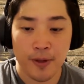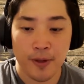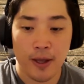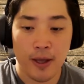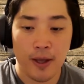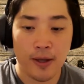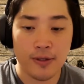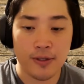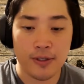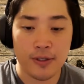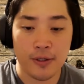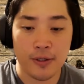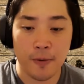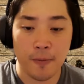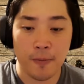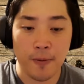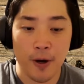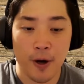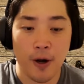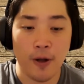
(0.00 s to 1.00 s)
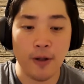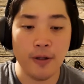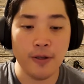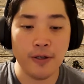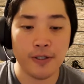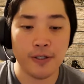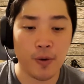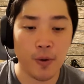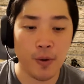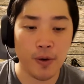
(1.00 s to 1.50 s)
And so Paul
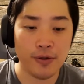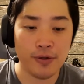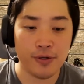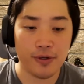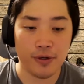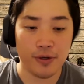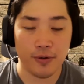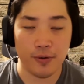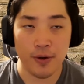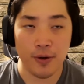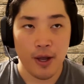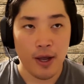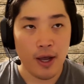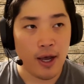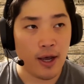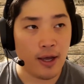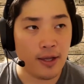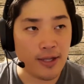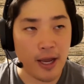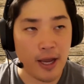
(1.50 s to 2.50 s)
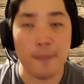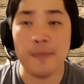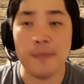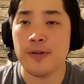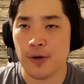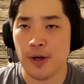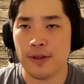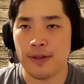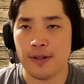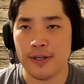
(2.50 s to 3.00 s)
is going to uh,
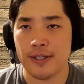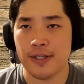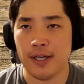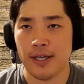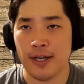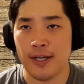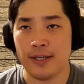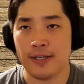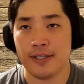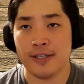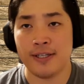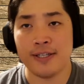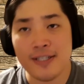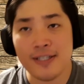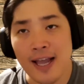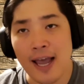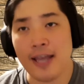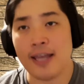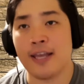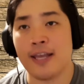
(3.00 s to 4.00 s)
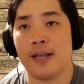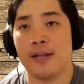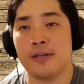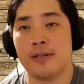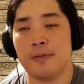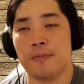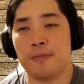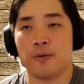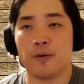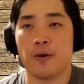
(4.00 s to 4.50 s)
demonstrate this in his
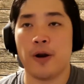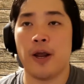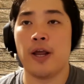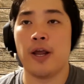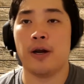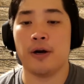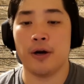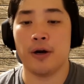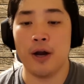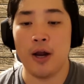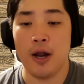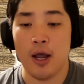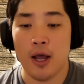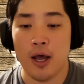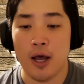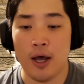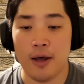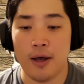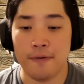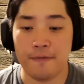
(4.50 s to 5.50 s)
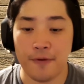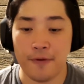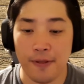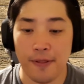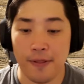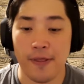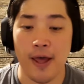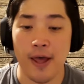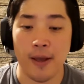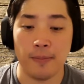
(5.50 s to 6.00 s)
second prayer uh, for
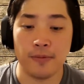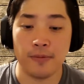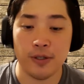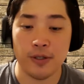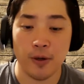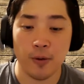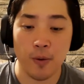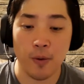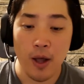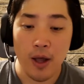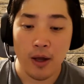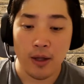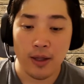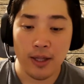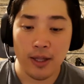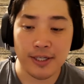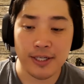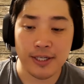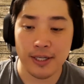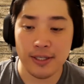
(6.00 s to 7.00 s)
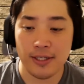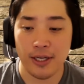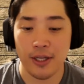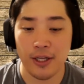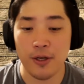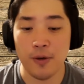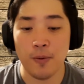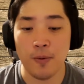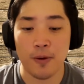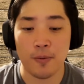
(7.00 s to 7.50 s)
them. So let's
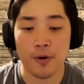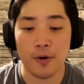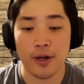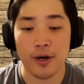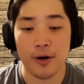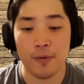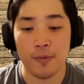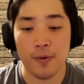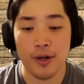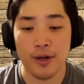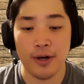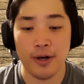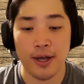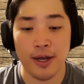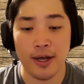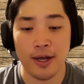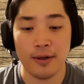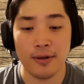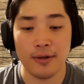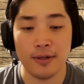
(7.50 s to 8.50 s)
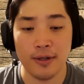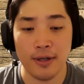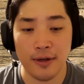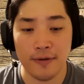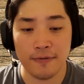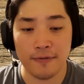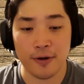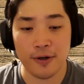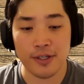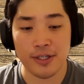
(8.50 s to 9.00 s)
continue on. We're going to read uh,
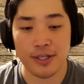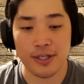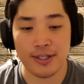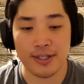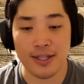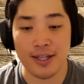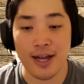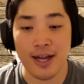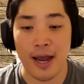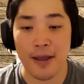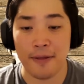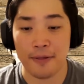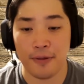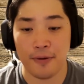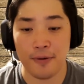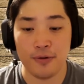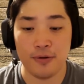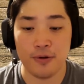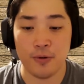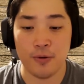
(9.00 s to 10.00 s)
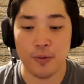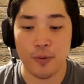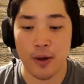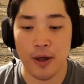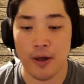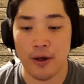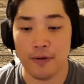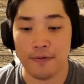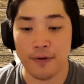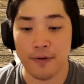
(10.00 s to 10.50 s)
uh, verses 9 through
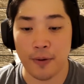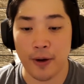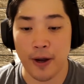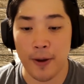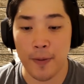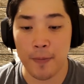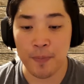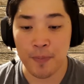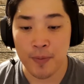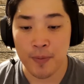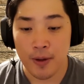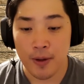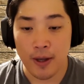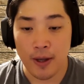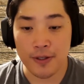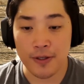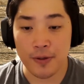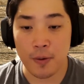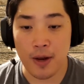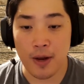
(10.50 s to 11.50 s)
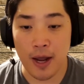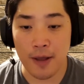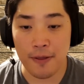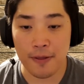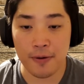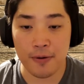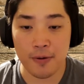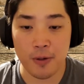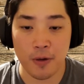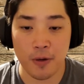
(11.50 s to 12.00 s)
12, okay? And so 9
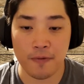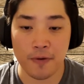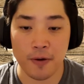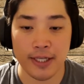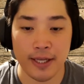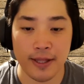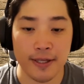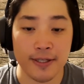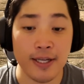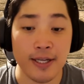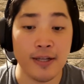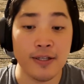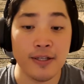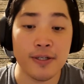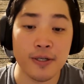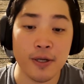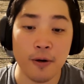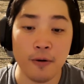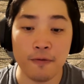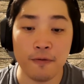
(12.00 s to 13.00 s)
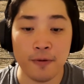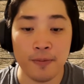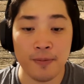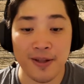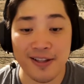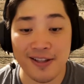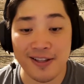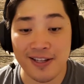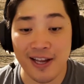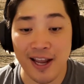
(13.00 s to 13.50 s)
through 12 goes like this And so from
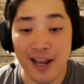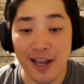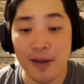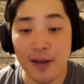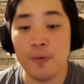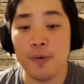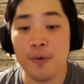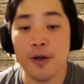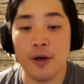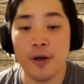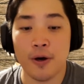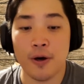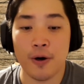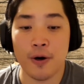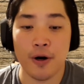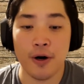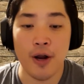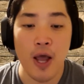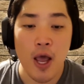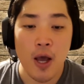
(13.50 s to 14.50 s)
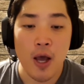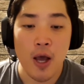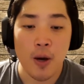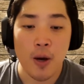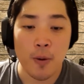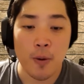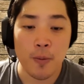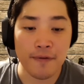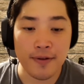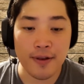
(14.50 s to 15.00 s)
the day we heard, we
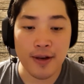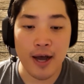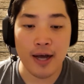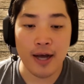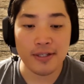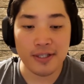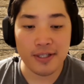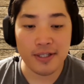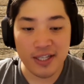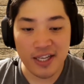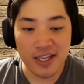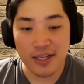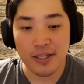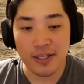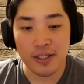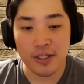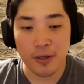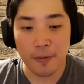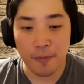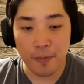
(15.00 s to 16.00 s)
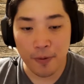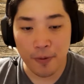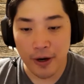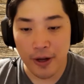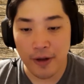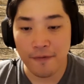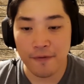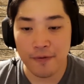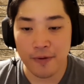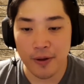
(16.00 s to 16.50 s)
have not ceased to
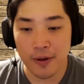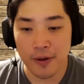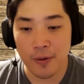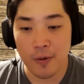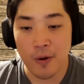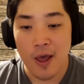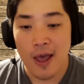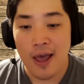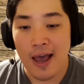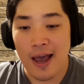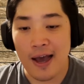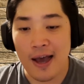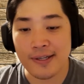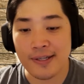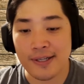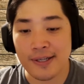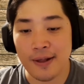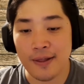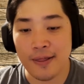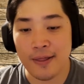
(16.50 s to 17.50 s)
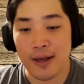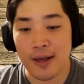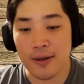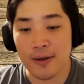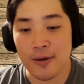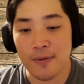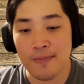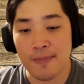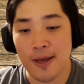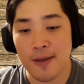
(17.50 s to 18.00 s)
pray for you, asking
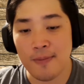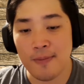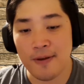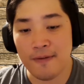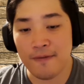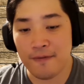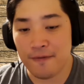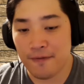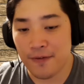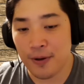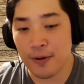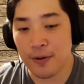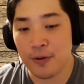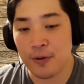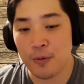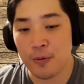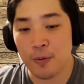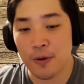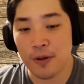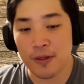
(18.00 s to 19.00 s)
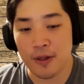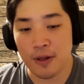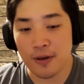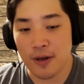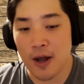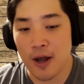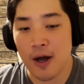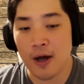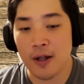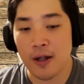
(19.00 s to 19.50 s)
that you may be filled with the
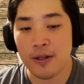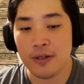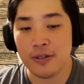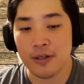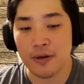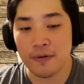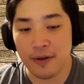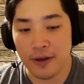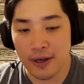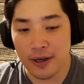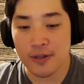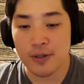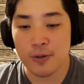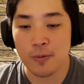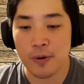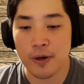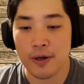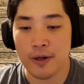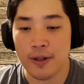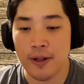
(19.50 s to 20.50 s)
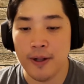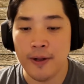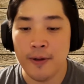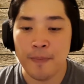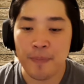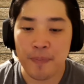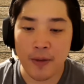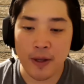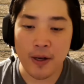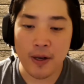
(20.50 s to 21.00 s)
knowledge of his will
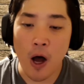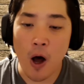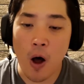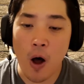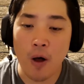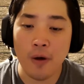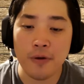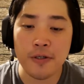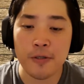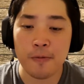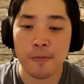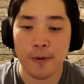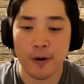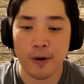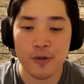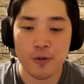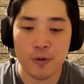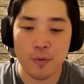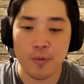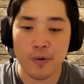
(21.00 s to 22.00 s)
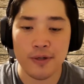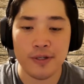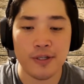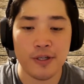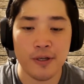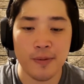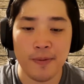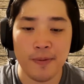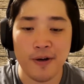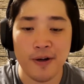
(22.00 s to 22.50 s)
in all spiritual
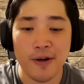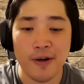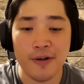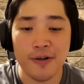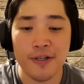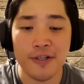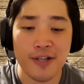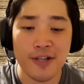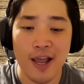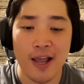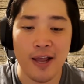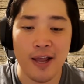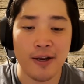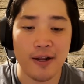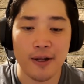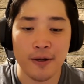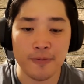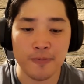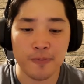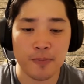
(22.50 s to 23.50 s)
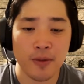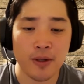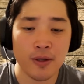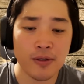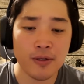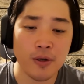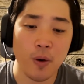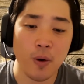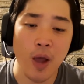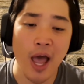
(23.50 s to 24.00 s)
wisdom and understanding,
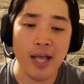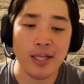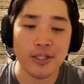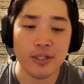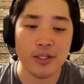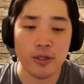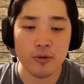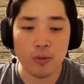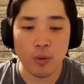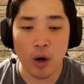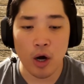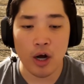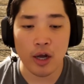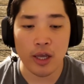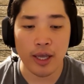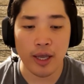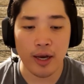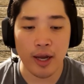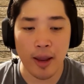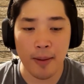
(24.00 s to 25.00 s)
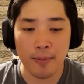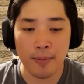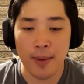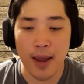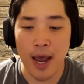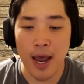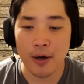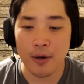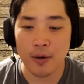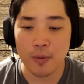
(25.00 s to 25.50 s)
so as to walk in a
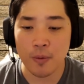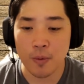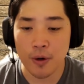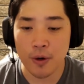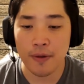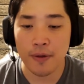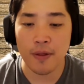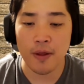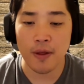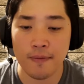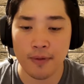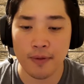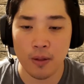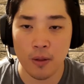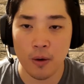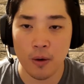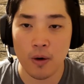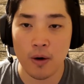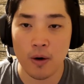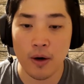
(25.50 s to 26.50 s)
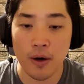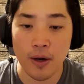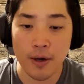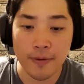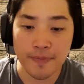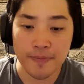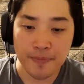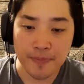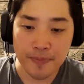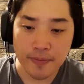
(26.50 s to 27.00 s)
manner worthy Lord
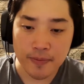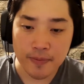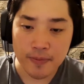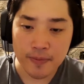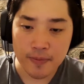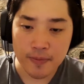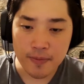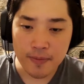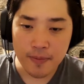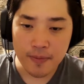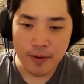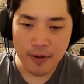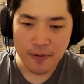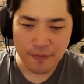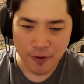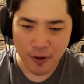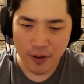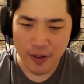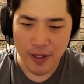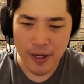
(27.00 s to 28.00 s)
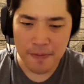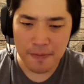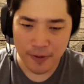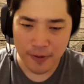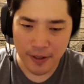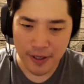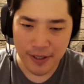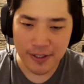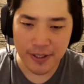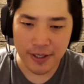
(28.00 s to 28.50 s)
fully
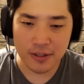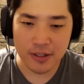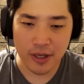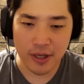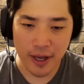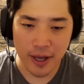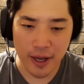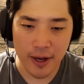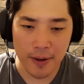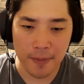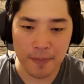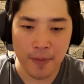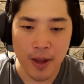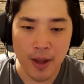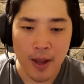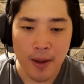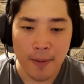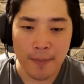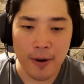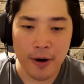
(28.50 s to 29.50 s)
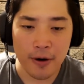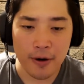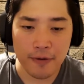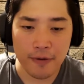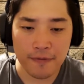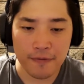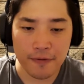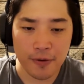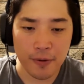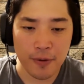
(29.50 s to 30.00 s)
pleasing to Him, bearing
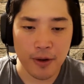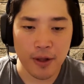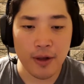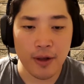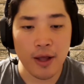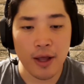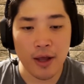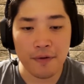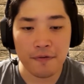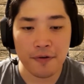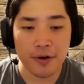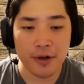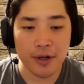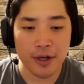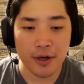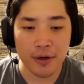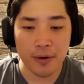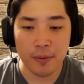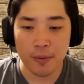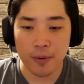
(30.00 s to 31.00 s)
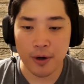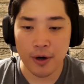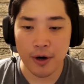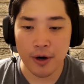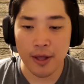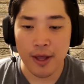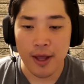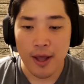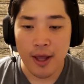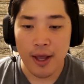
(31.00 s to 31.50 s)
fruit in every good
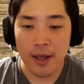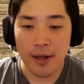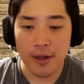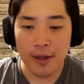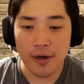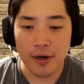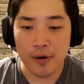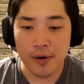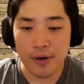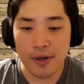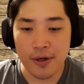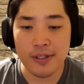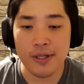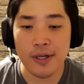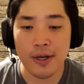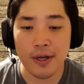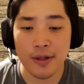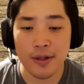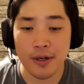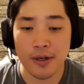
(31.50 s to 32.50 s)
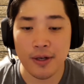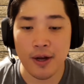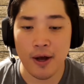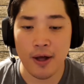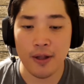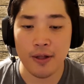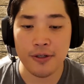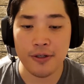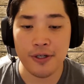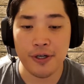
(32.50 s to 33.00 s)
work, and increasing in the
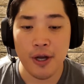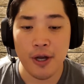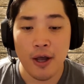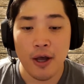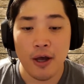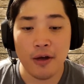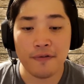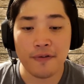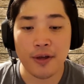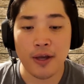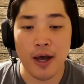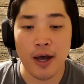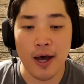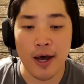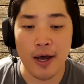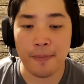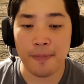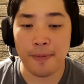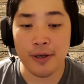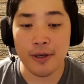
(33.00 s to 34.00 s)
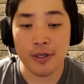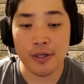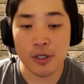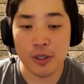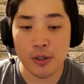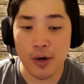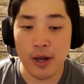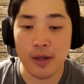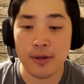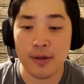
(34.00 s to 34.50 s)
knowledge of God, being
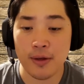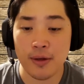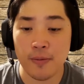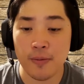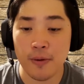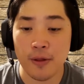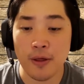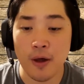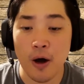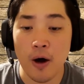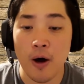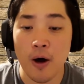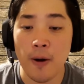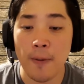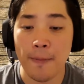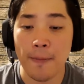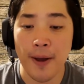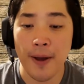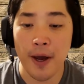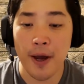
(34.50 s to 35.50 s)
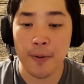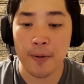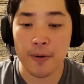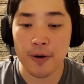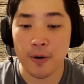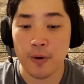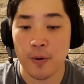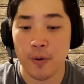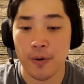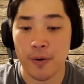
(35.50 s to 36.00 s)
strengthened with all power
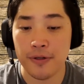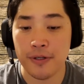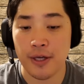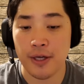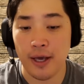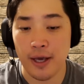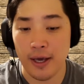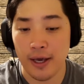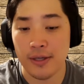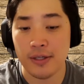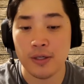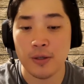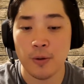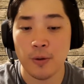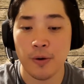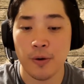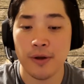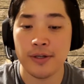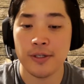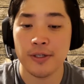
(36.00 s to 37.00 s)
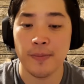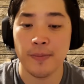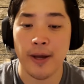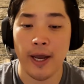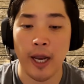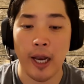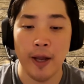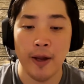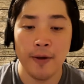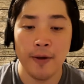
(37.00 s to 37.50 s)
according to His glorious might,